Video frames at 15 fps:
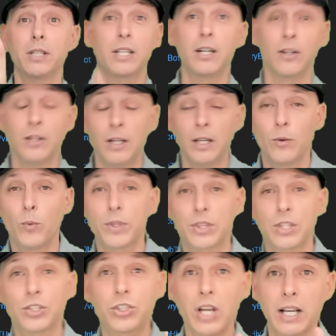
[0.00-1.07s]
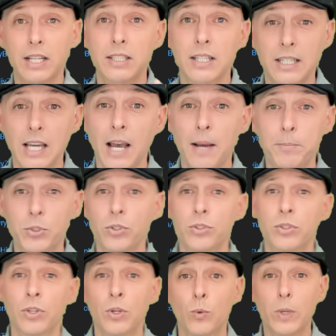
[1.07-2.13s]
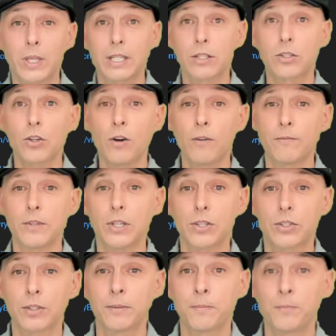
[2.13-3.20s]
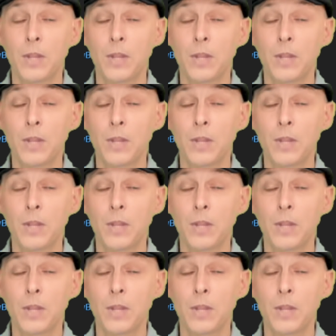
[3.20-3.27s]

there. With the checks and captures, we can solve this.